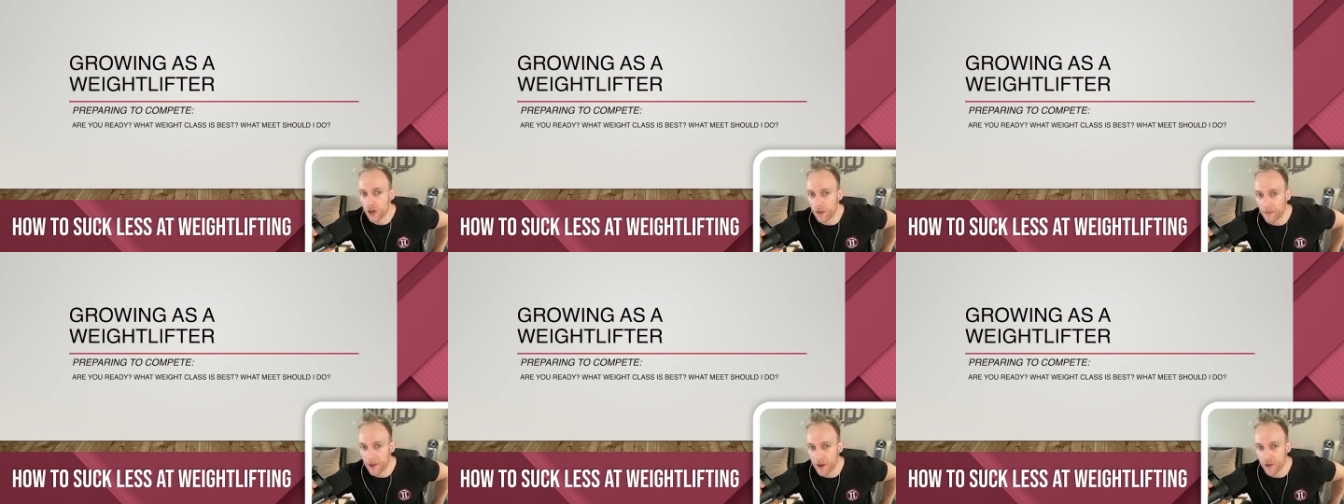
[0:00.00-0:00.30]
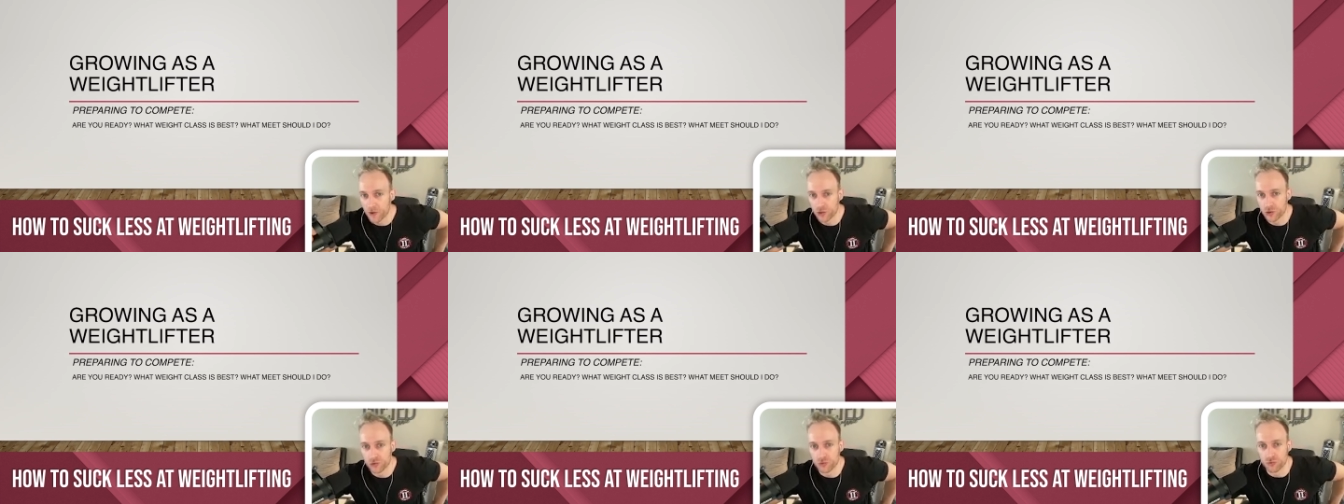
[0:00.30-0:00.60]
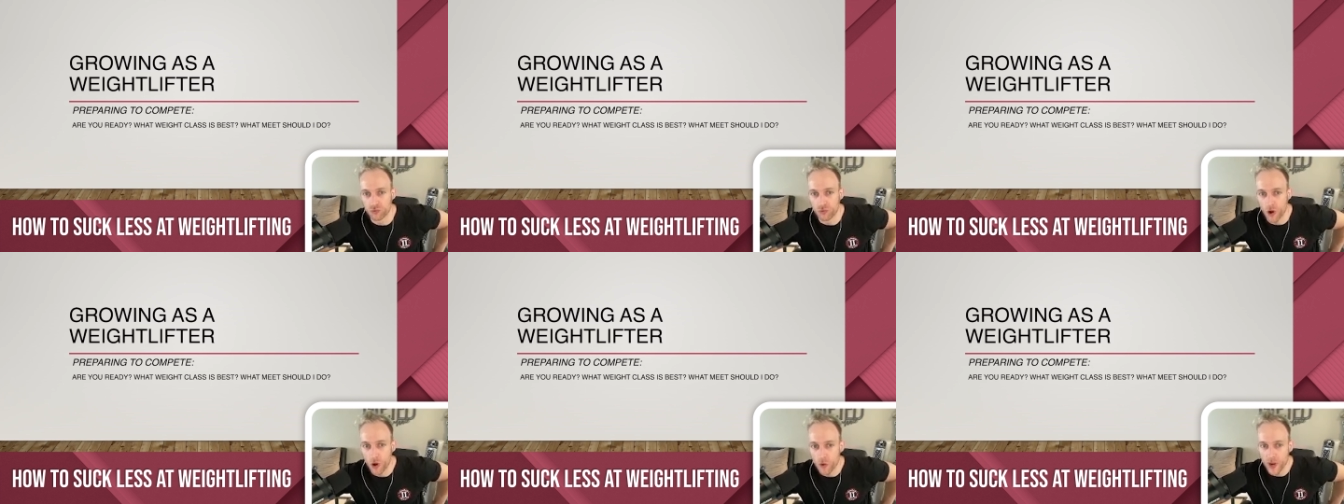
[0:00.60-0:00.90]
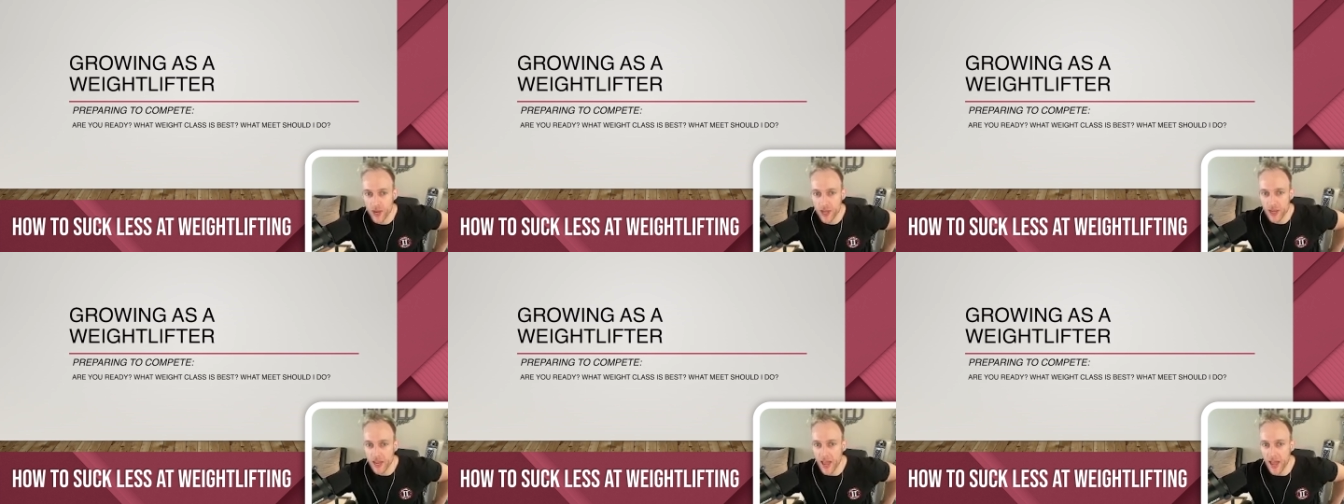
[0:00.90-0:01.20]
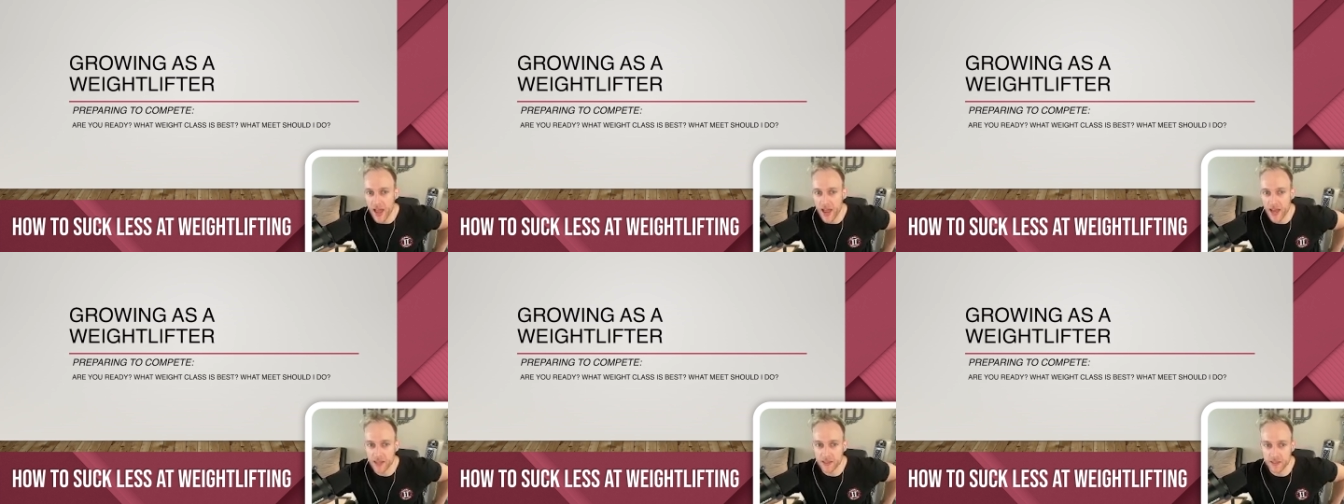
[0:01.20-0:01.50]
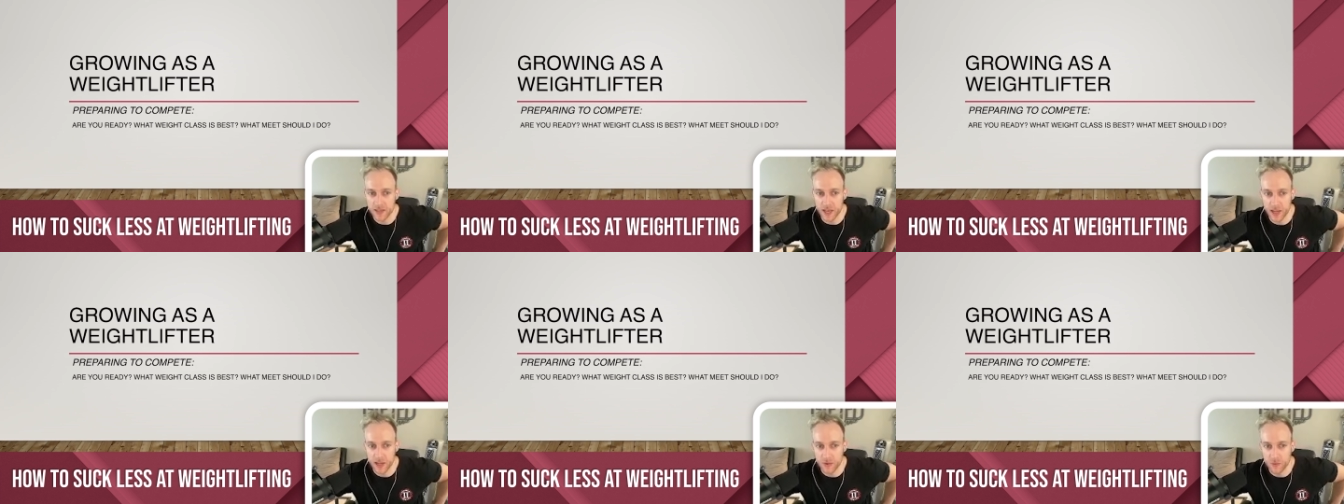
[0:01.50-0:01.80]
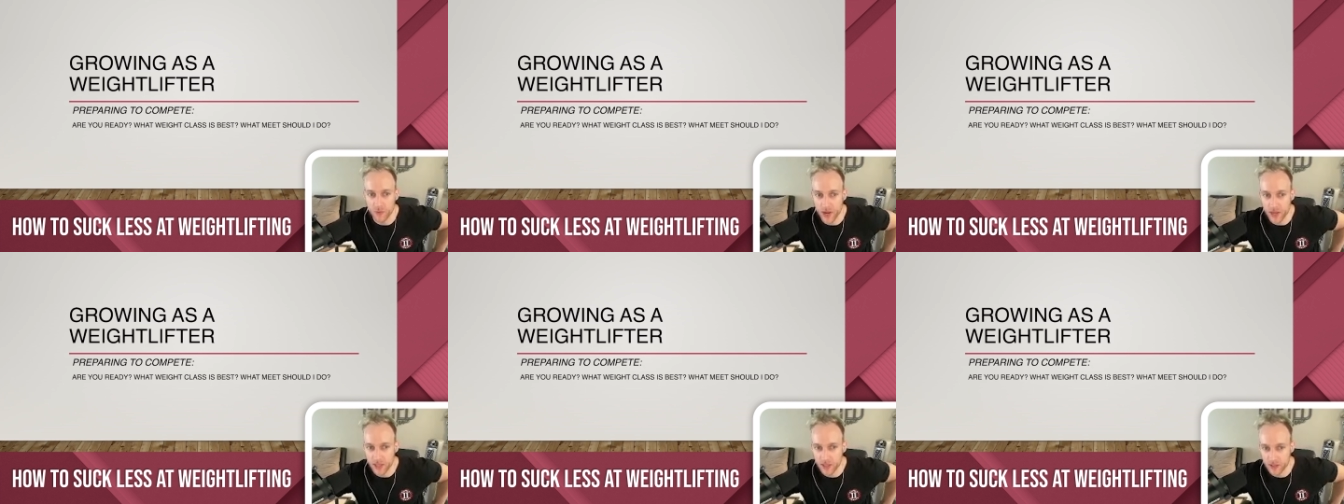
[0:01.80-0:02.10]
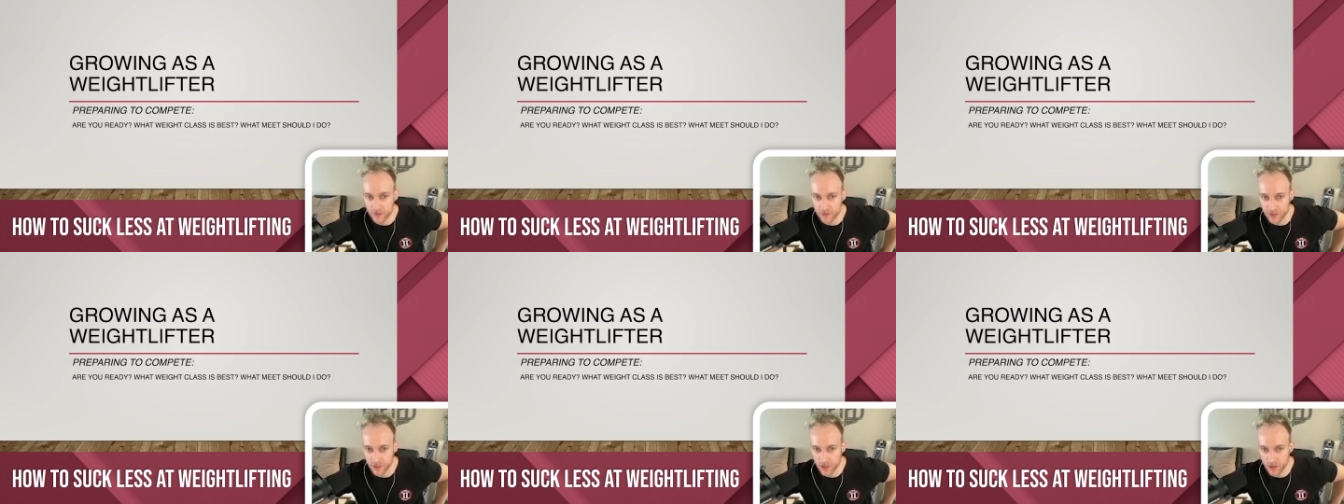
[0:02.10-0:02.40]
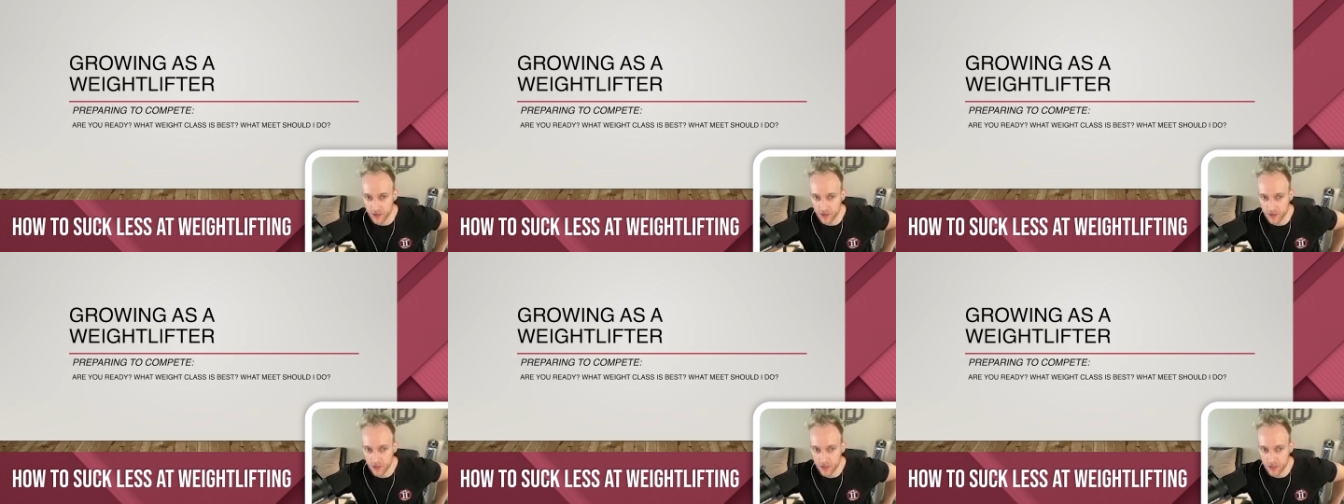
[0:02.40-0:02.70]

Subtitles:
about growing as a weightlifter.